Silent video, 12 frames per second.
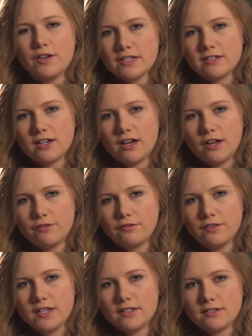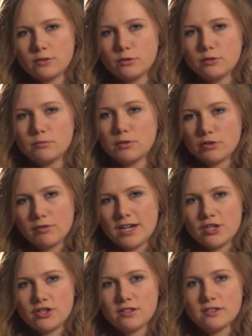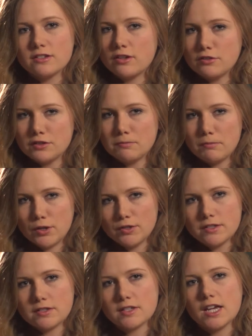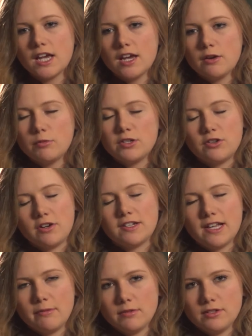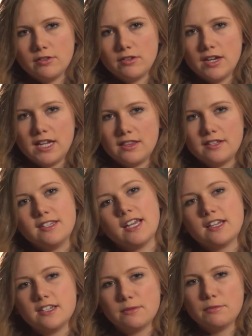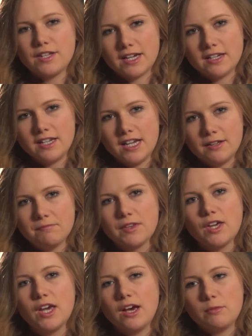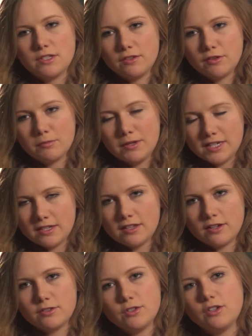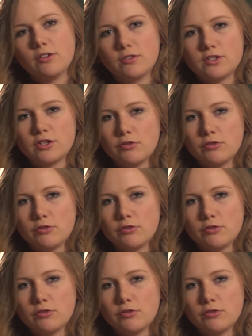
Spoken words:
first half is called moderations, known as mods, which you're examined on in the second term of second year, and once you've completed those you go on to